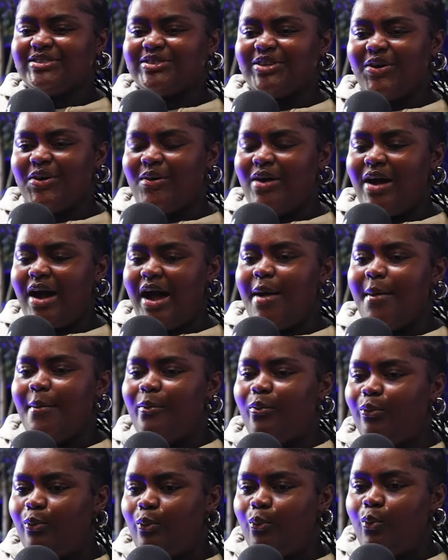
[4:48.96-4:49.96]
So,
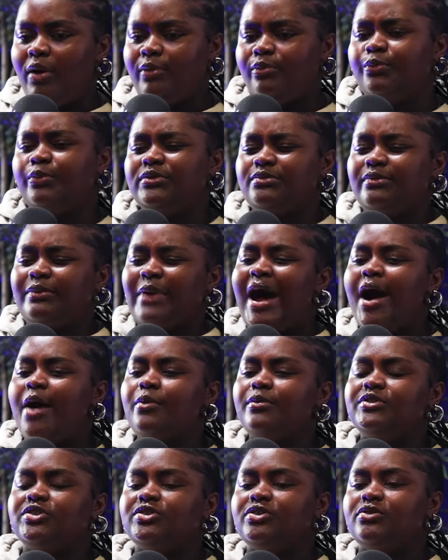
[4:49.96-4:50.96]
um, what would
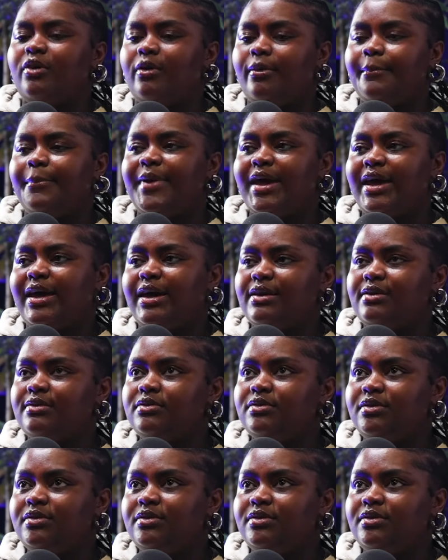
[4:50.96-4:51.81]
how would you compare